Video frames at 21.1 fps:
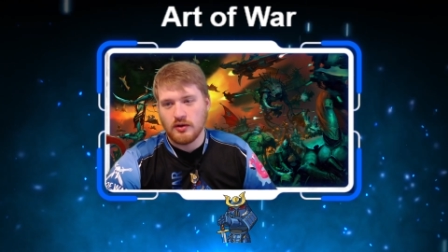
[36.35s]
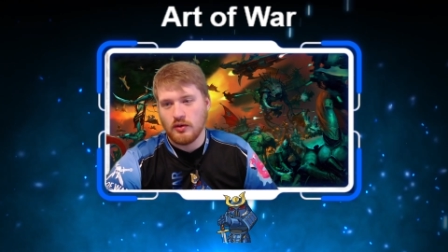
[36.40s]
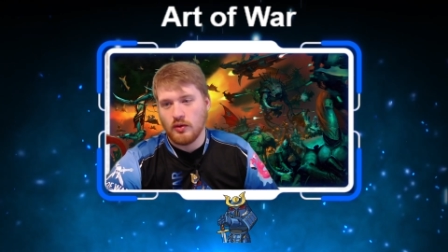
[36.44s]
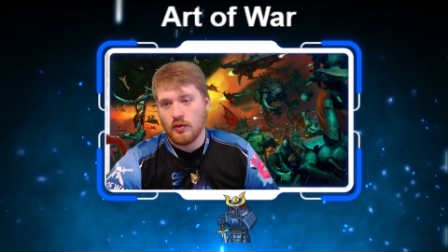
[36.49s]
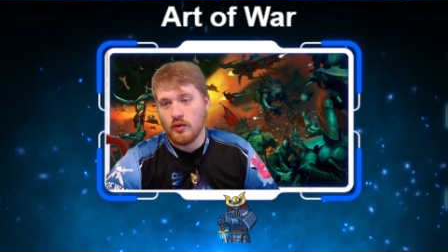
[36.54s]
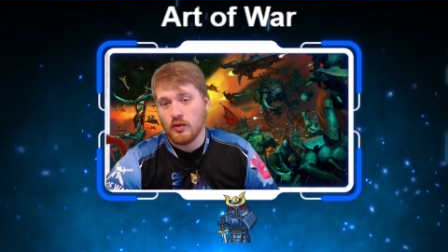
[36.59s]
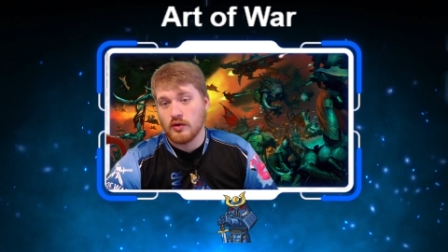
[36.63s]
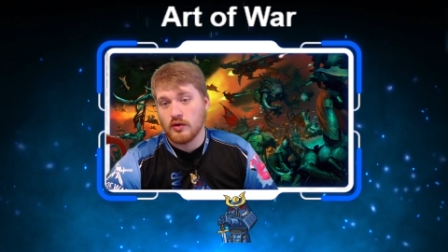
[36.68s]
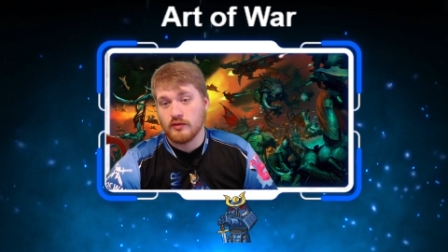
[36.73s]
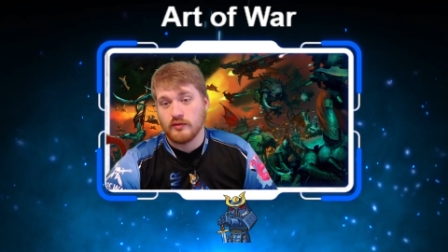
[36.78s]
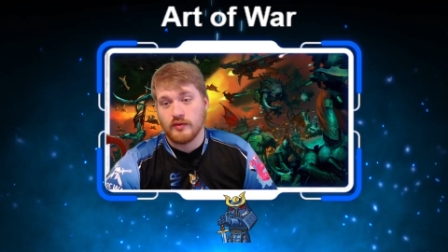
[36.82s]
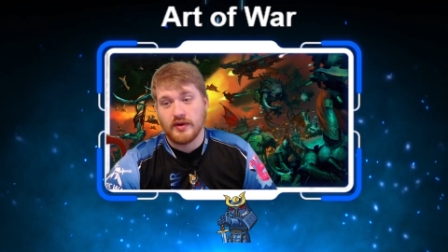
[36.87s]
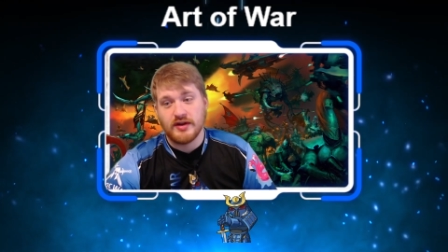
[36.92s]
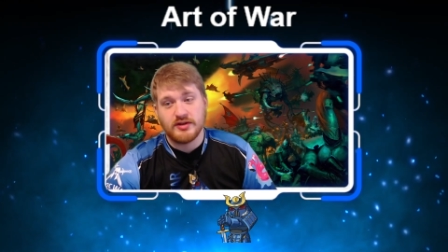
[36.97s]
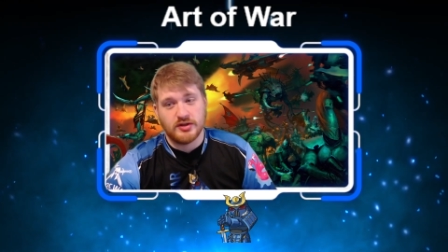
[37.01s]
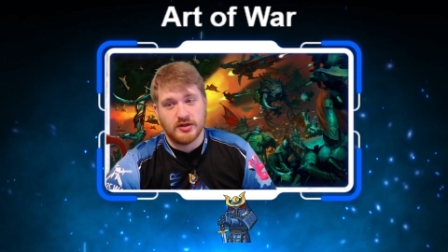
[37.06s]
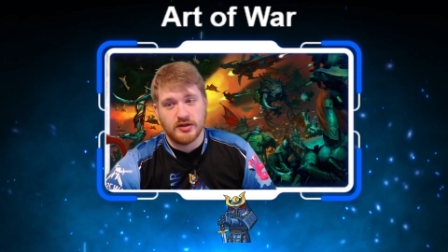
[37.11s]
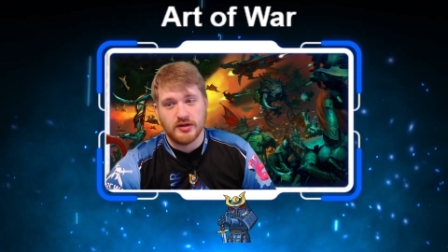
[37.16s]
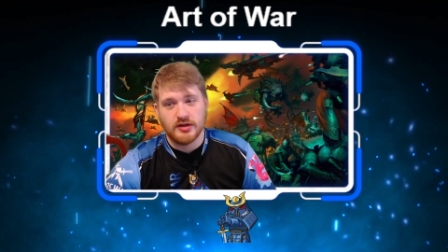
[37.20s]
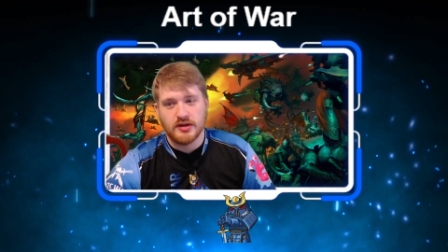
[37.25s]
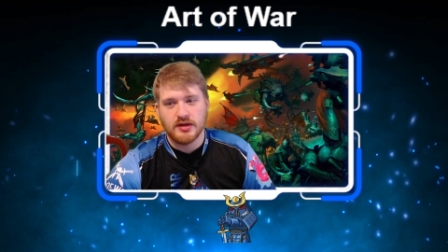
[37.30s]
or
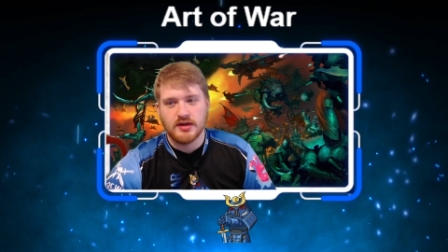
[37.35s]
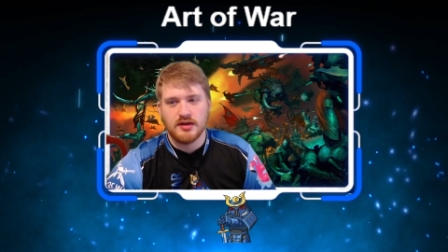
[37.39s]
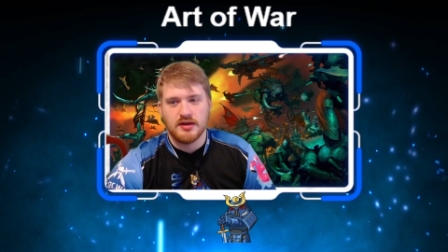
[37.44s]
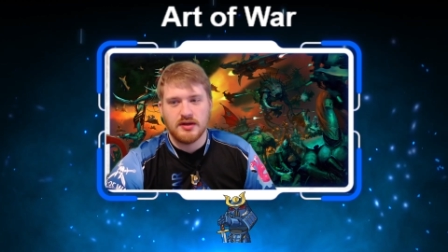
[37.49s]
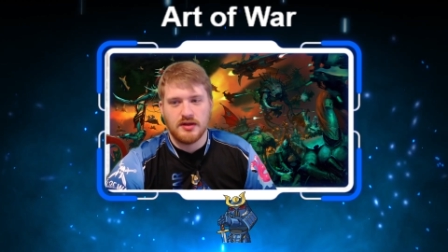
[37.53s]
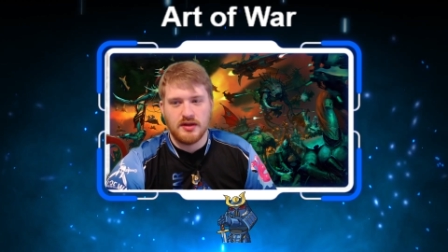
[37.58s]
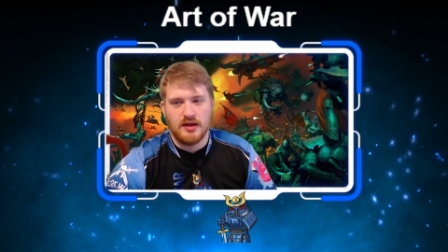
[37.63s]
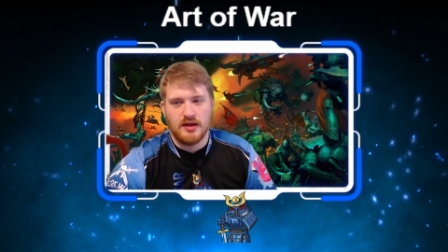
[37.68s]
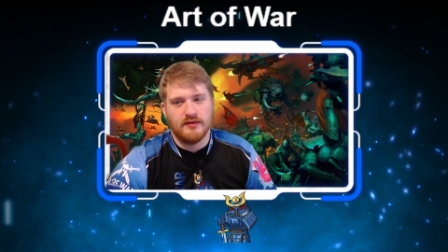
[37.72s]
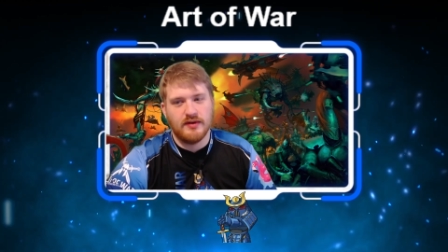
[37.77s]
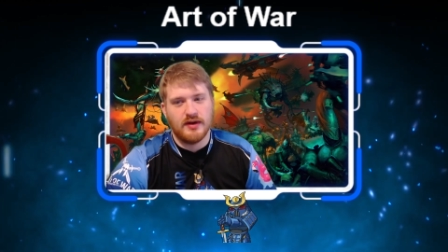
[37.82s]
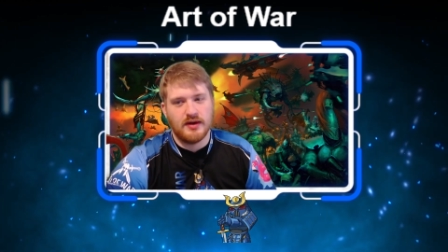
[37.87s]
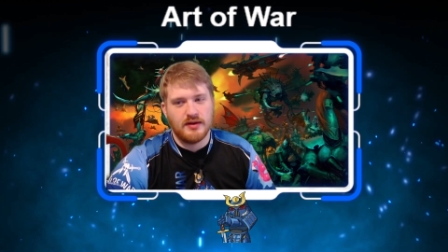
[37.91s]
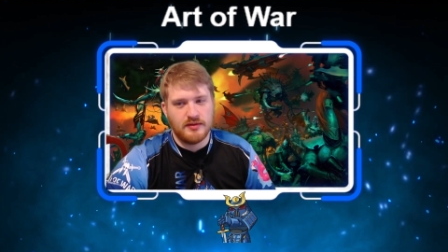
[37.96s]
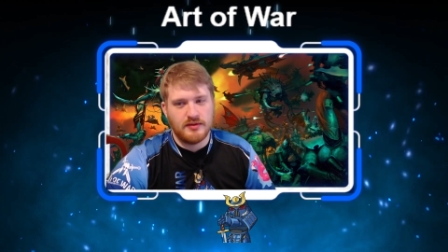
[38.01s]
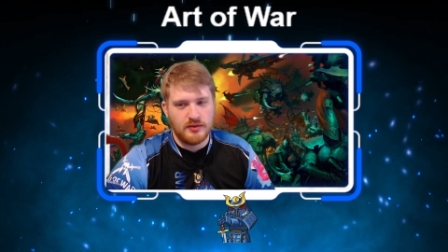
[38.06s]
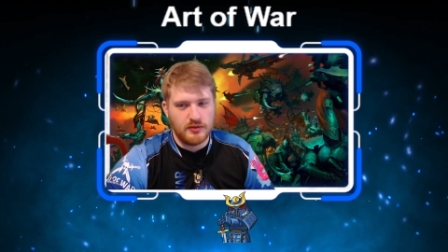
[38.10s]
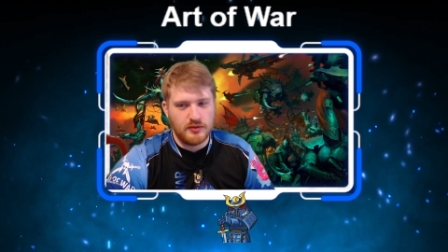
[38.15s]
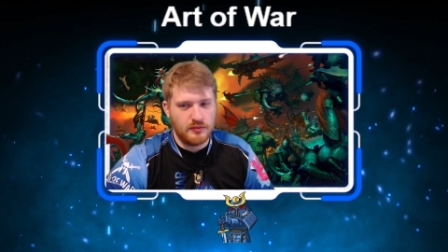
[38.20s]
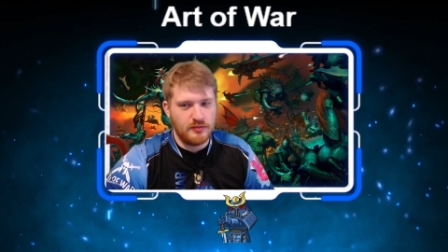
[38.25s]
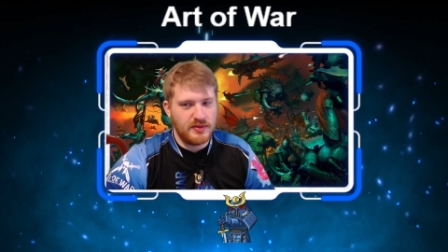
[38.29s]
Richard if I
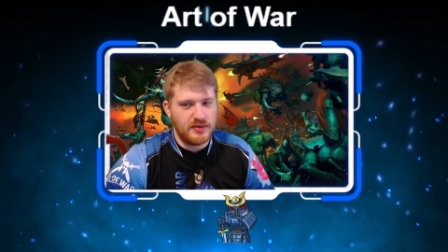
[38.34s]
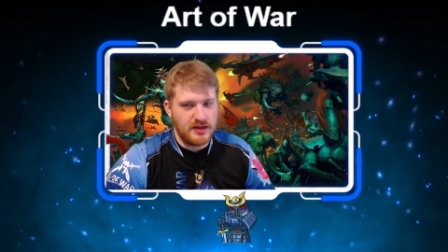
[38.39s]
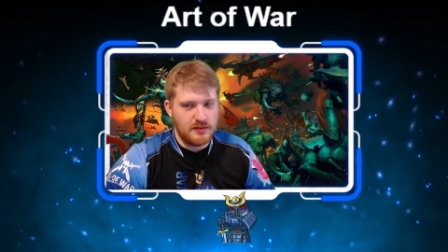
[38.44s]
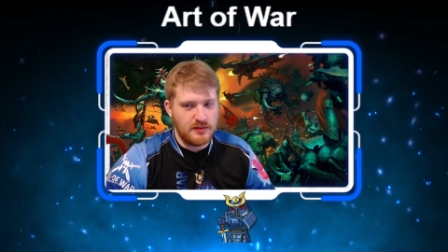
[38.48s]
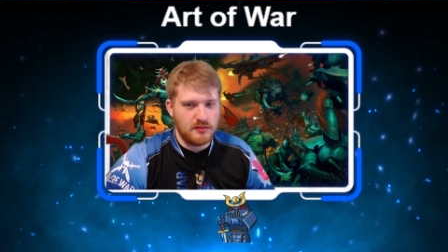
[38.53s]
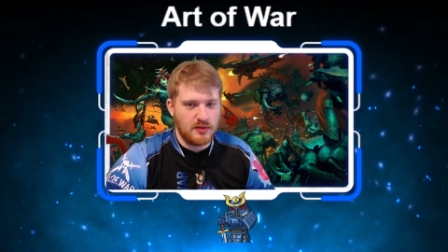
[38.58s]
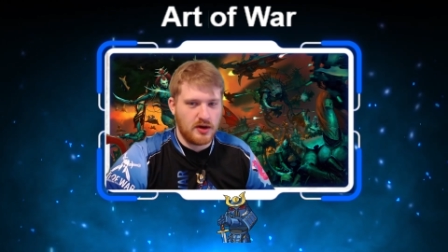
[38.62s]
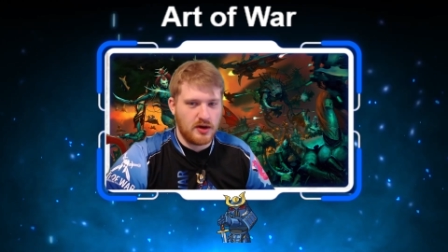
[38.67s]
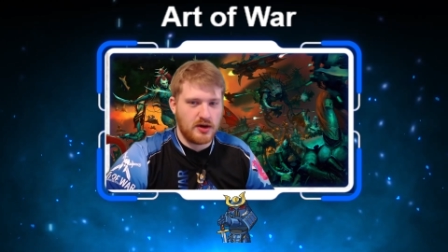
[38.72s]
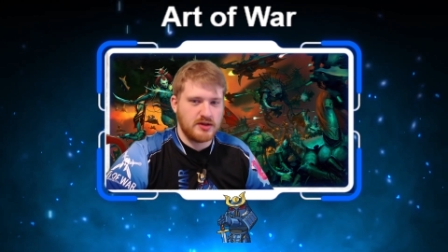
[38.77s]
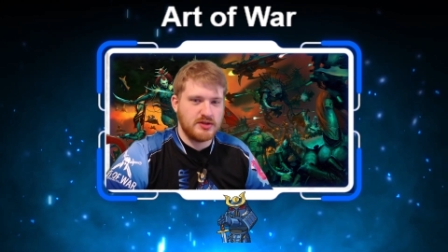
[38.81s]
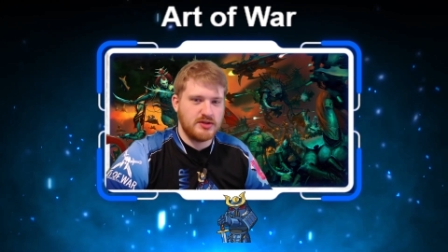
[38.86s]
do beat Mark.